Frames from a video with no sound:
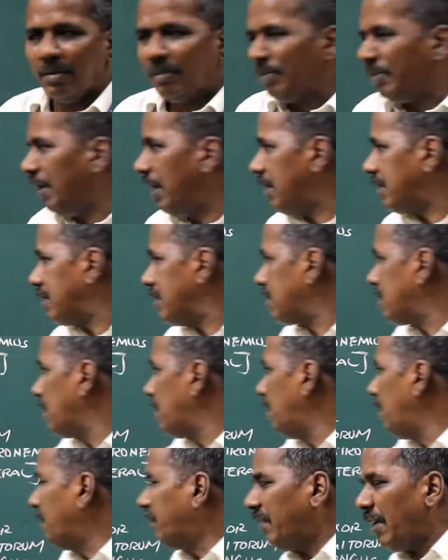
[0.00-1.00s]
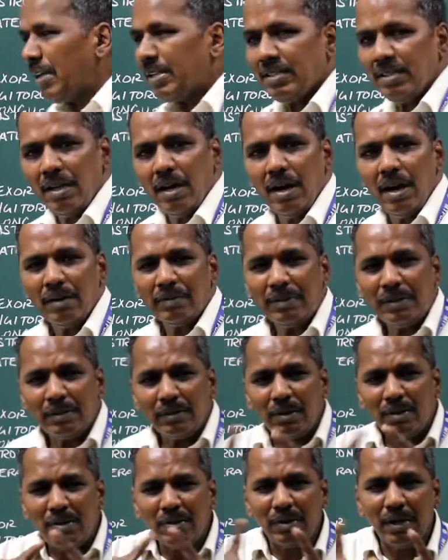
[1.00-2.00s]
Pierces the deep fascia between
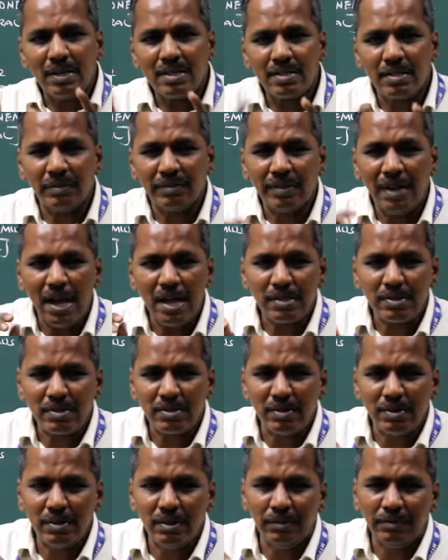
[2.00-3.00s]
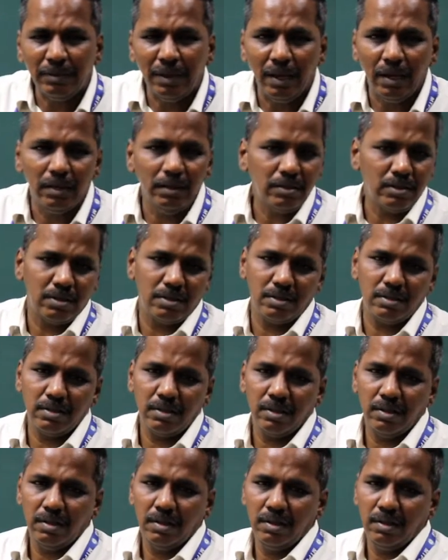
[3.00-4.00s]
the two heads of
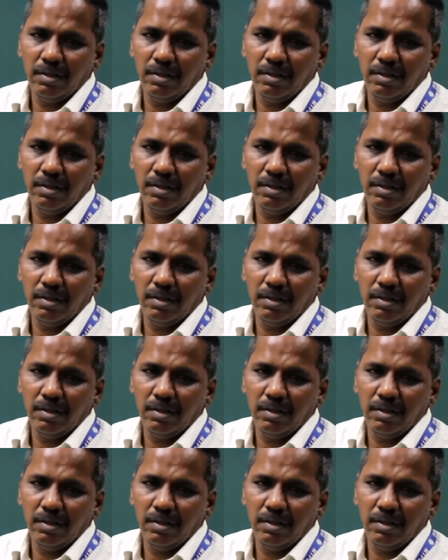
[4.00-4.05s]
gastrocnemius